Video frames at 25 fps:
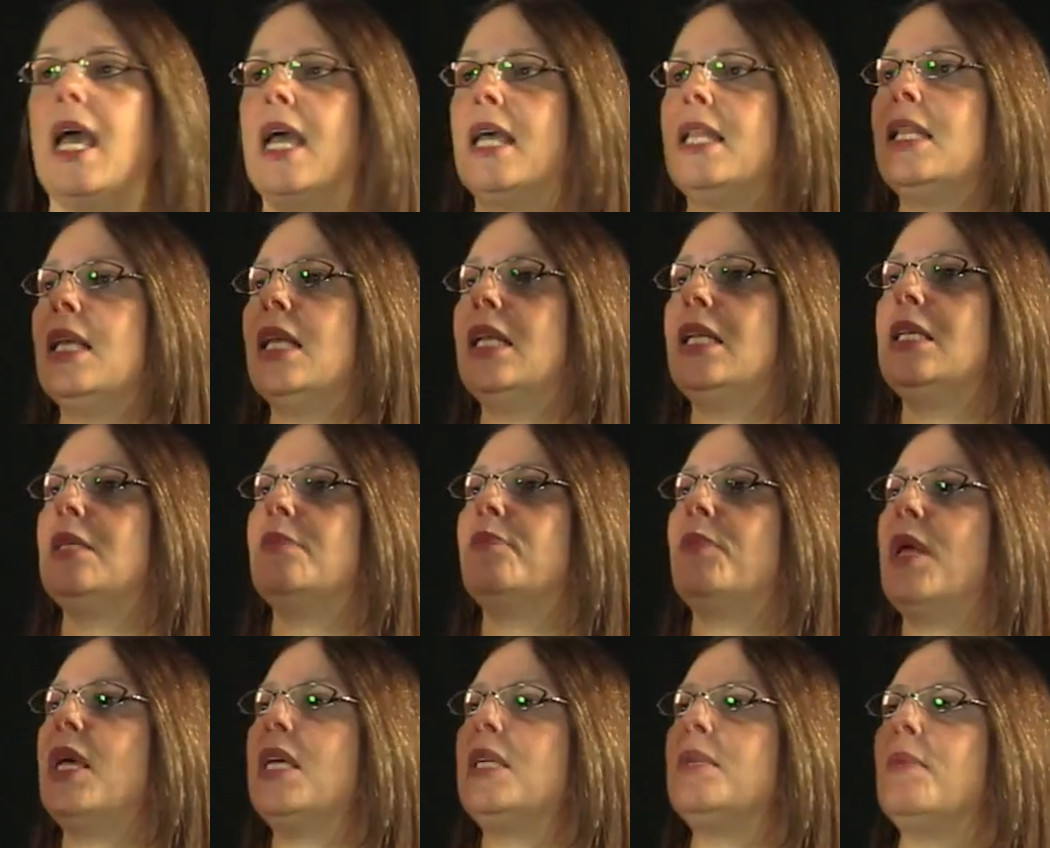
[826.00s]
and the
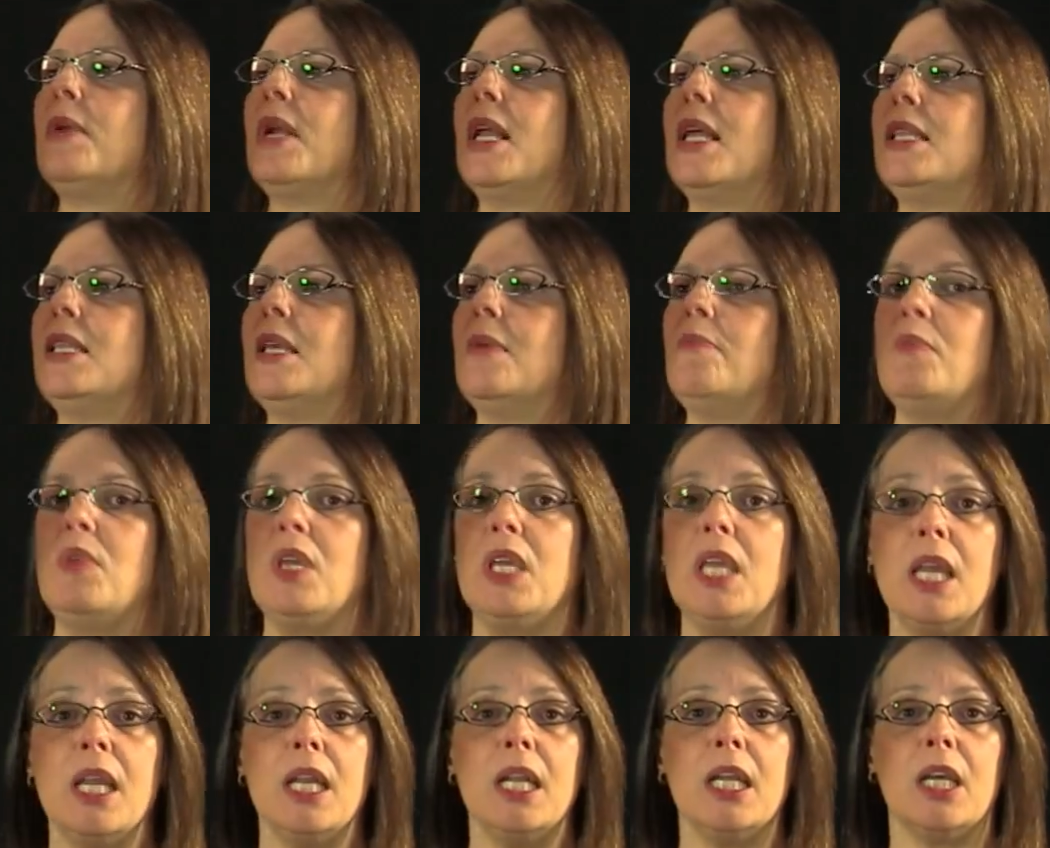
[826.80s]
displacement at the
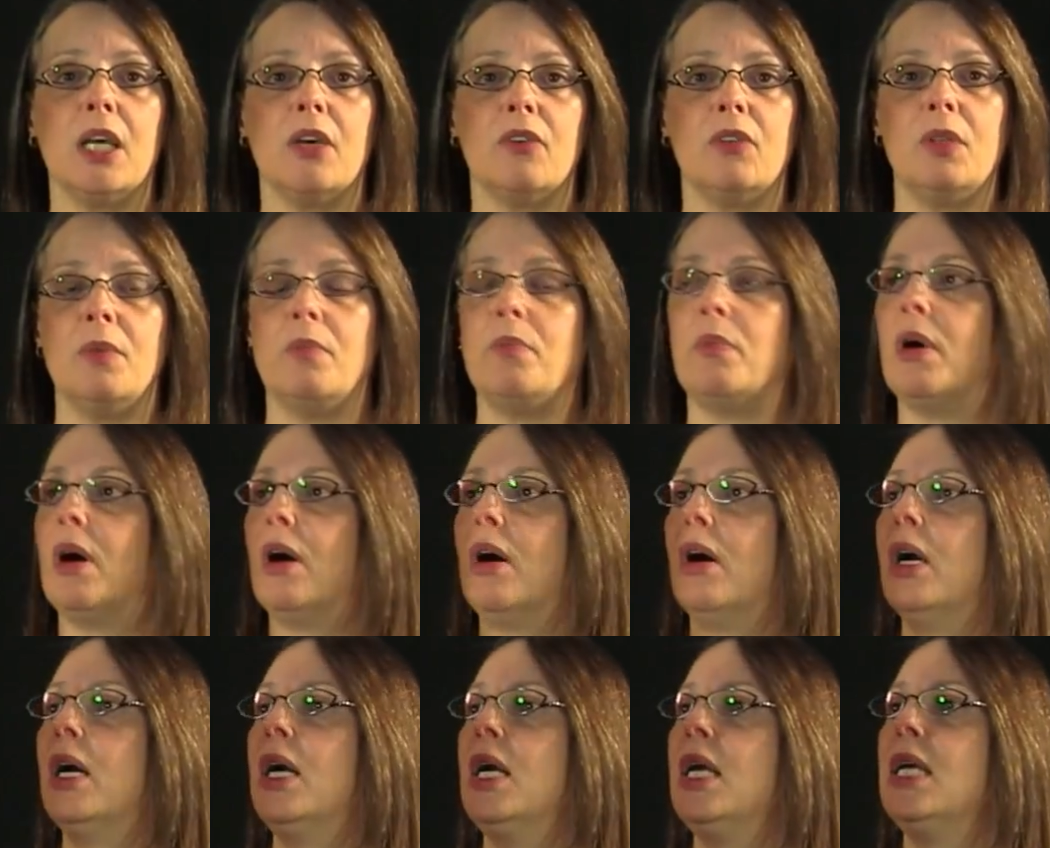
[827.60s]
beginning of the
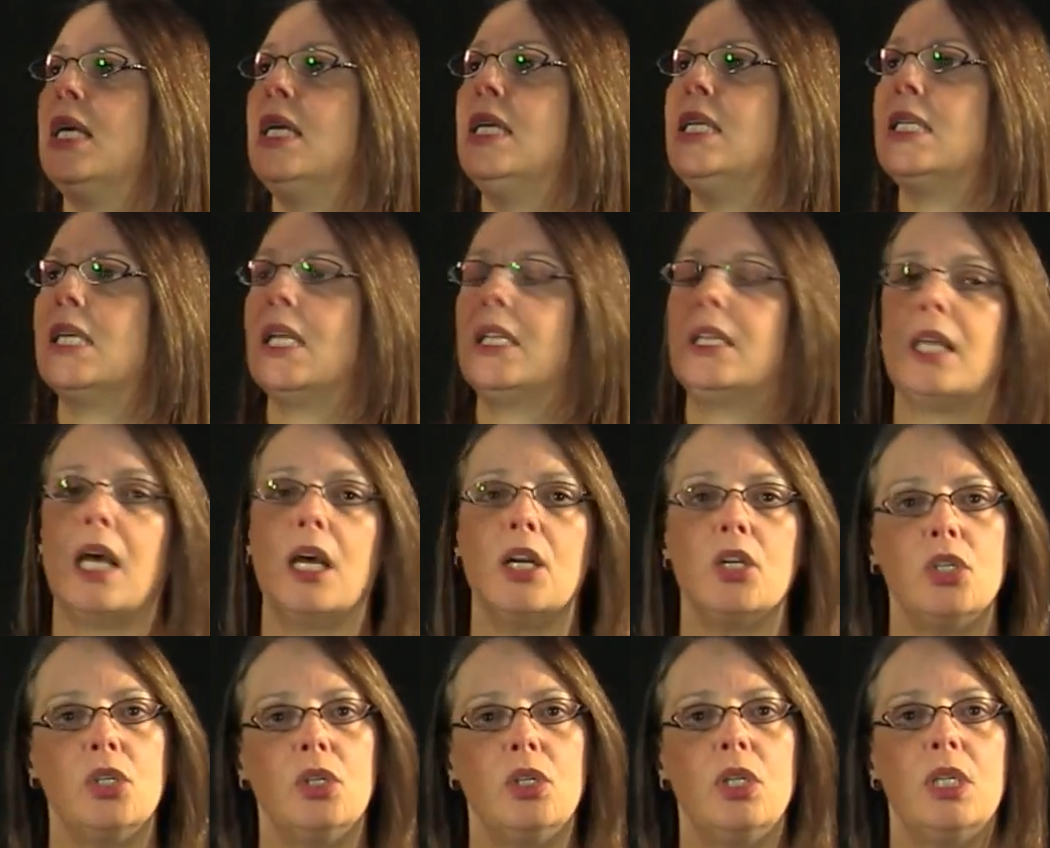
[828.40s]
bar is
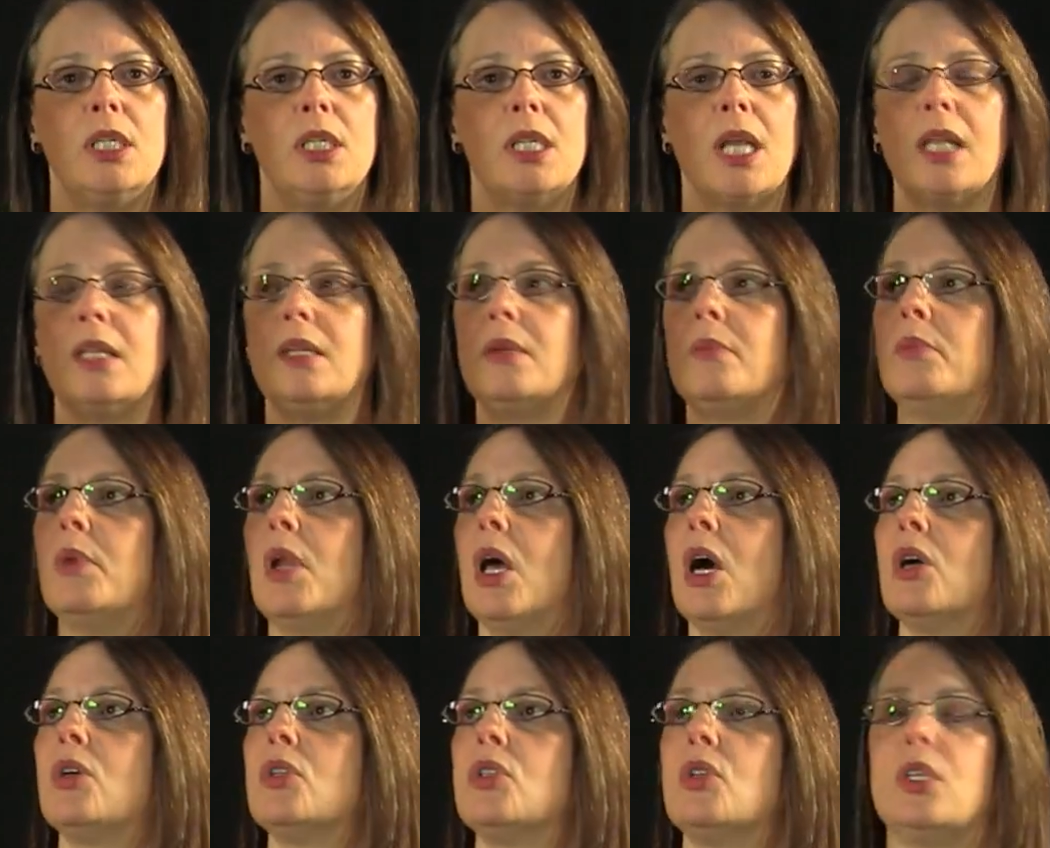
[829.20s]
attached to this other block,